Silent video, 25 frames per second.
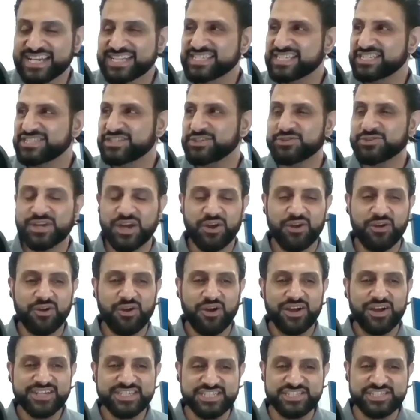did
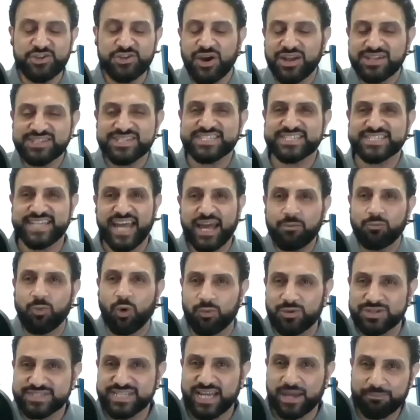you understand what
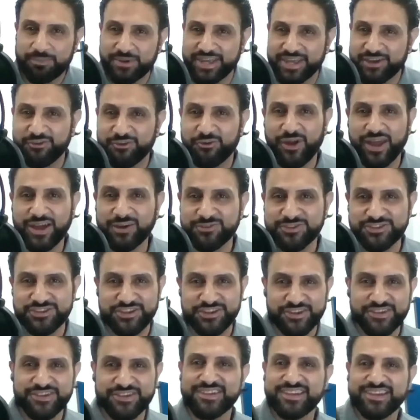was happening around
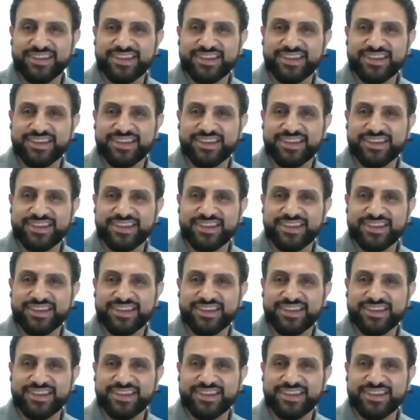you?